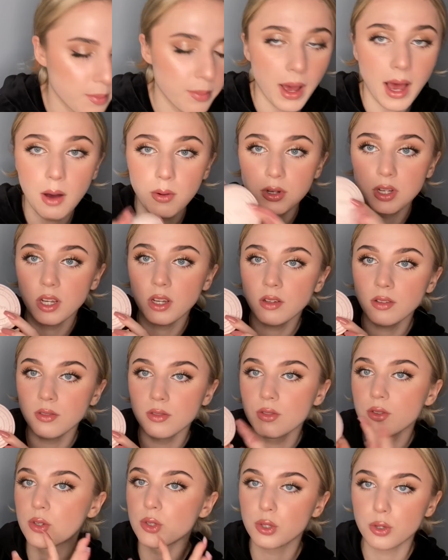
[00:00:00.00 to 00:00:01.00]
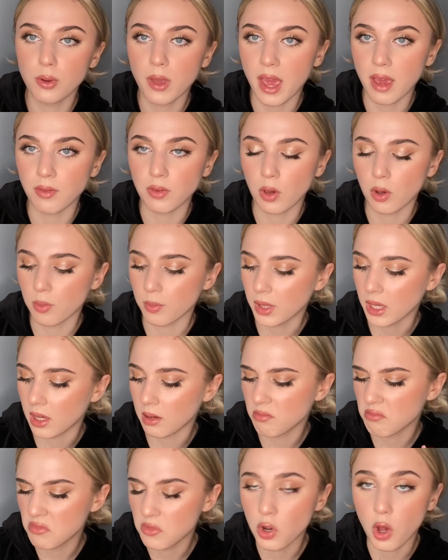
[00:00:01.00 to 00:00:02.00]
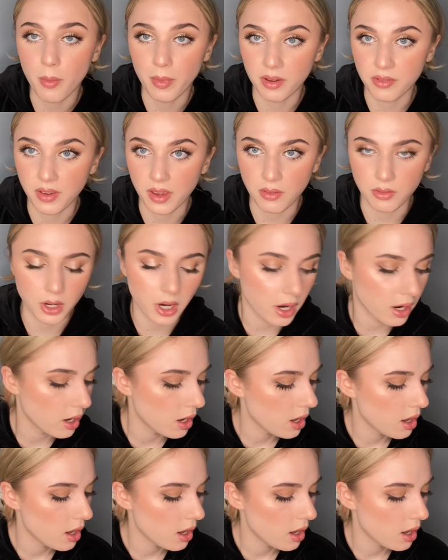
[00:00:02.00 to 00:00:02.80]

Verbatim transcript: Powder, too heavy on me, not my favorite.